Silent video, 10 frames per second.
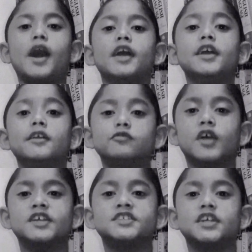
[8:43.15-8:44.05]
my
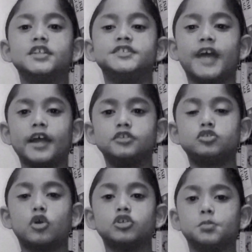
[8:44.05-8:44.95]
interest in
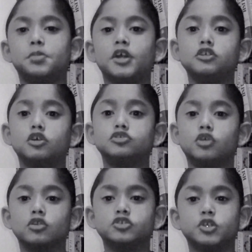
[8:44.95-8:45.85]
dinosaurs and
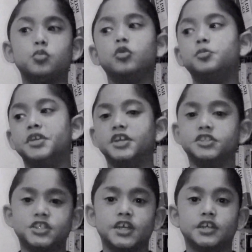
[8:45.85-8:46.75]
paleontology would
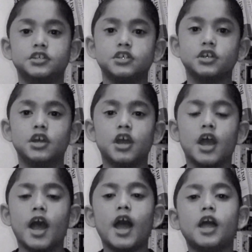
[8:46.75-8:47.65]
be extinct,
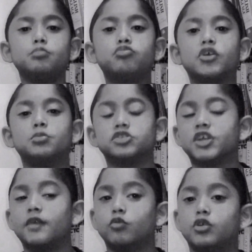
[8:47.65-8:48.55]
and pretty
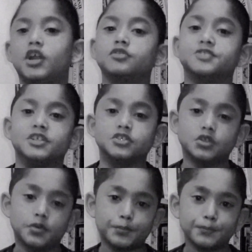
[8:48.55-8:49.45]
much everyone
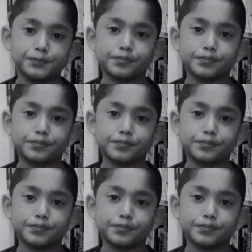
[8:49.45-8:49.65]
else's.